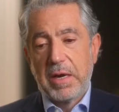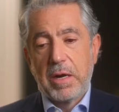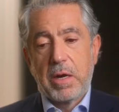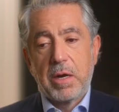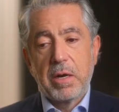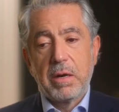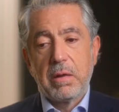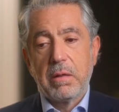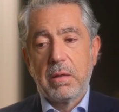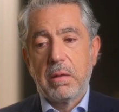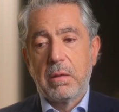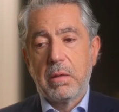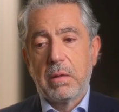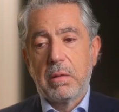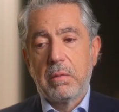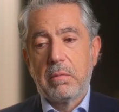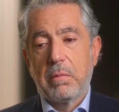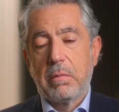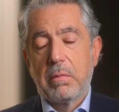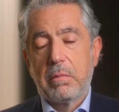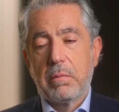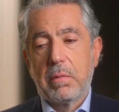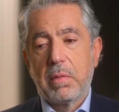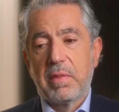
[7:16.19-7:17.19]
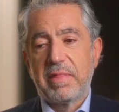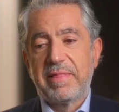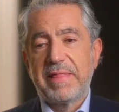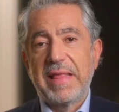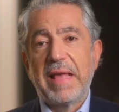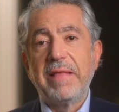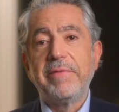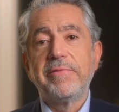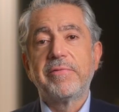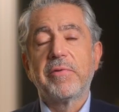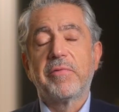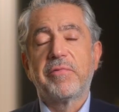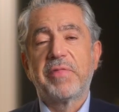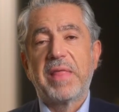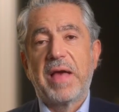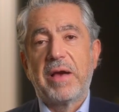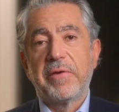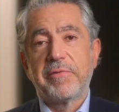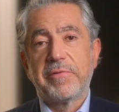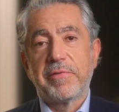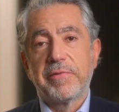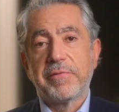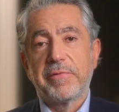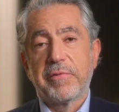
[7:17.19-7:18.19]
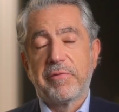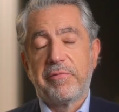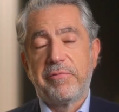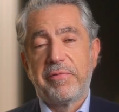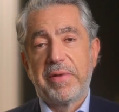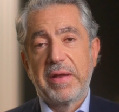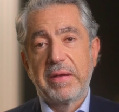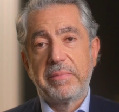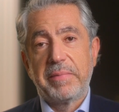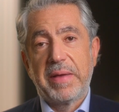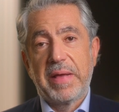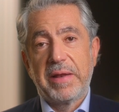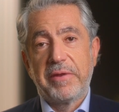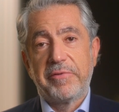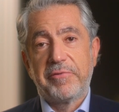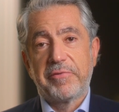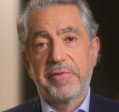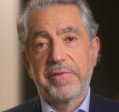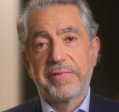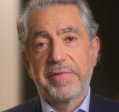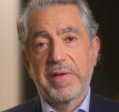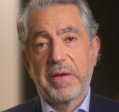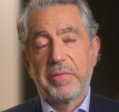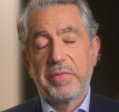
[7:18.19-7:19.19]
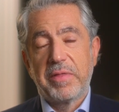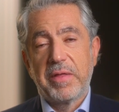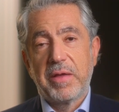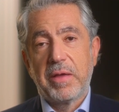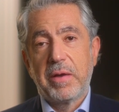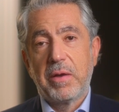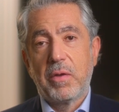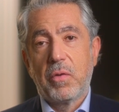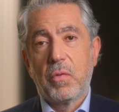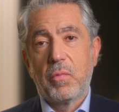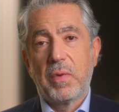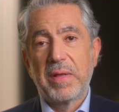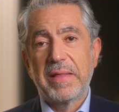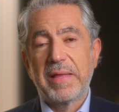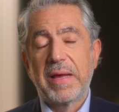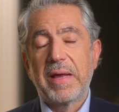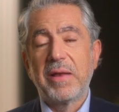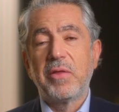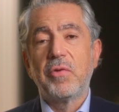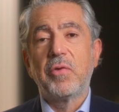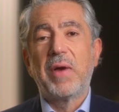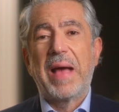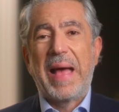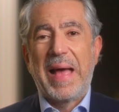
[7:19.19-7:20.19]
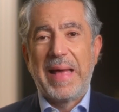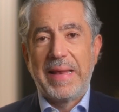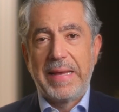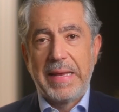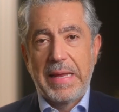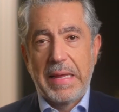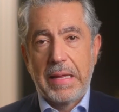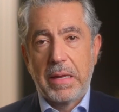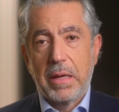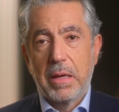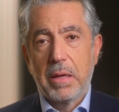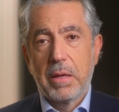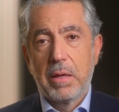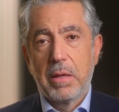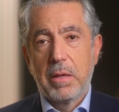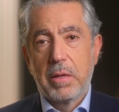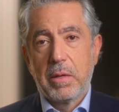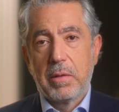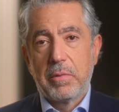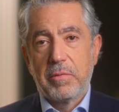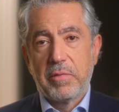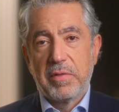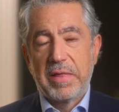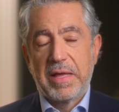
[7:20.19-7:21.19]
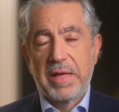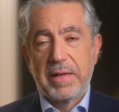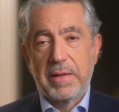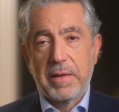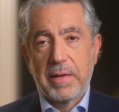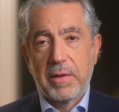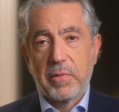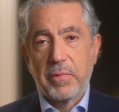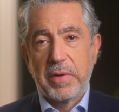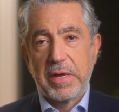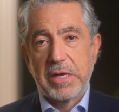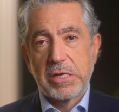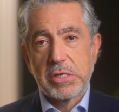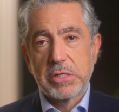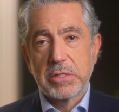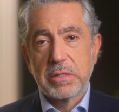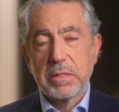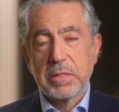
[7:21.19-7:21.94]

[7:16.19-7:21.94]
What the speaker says: are tens of thousands of fund managers out there. What are you adding to that equation?